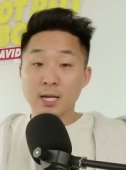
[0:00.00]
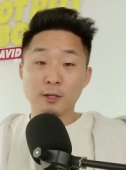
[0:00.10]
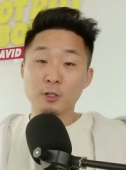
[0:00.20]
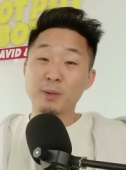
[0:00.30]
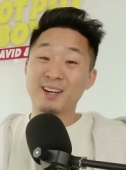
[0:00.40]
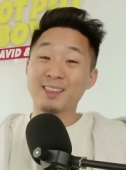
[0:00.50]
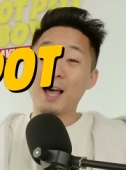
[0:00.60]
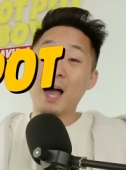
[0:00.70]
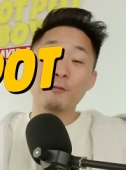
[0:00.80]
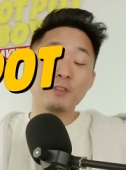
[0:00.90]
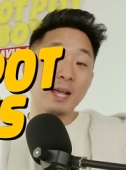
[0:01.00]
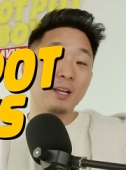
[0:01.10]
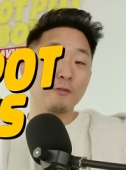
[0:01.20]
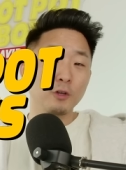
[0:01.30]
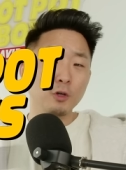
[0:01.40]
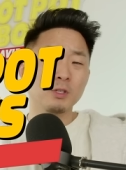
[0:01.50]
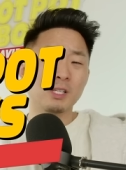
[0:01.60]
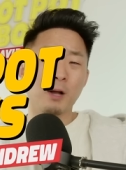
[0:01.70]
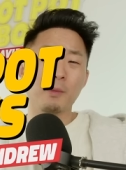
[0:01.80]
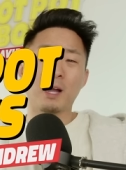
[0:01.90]
There's been a lot of negative news
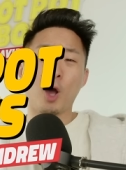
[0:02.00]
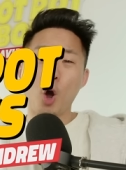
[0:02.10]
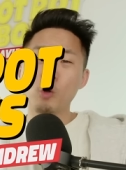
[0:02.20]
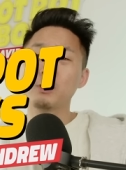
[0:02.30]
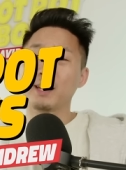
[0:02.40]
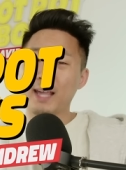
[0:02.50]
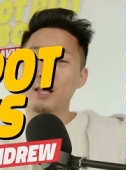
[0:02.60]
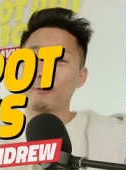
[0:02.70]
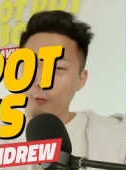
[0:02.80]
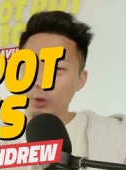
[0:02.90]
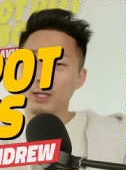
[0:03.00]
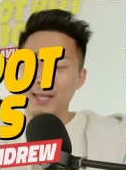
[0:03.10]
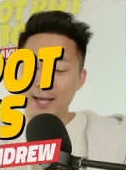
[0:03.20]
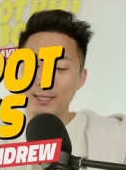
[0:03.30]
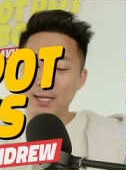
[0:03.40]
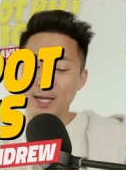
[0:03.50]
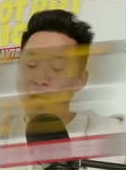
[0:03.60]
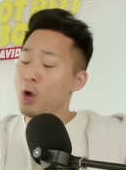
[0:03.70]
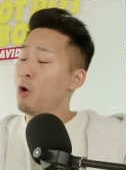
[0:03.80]
coming out of Oakland, California lately.